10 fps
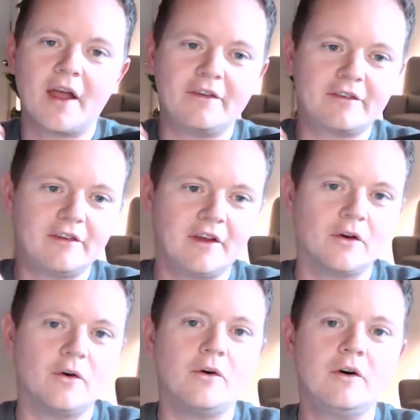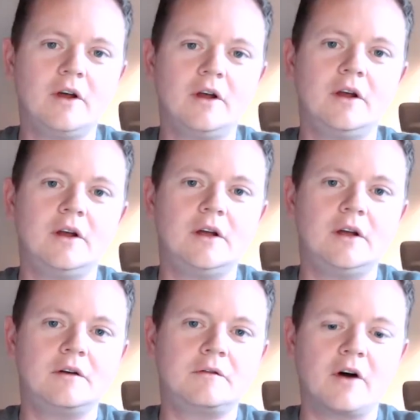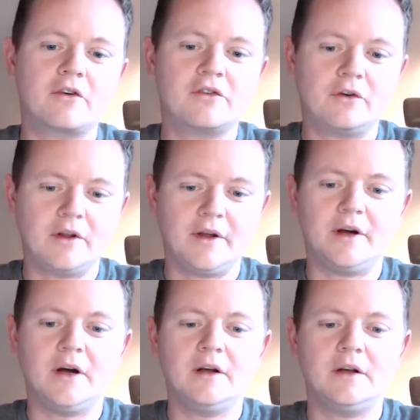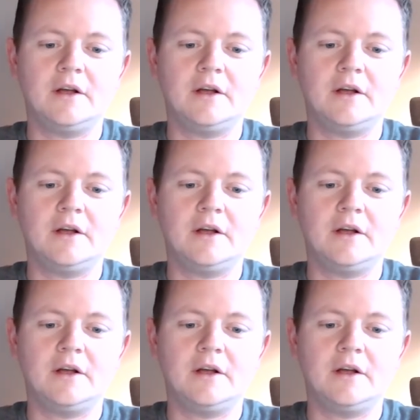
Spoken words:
a single functional leader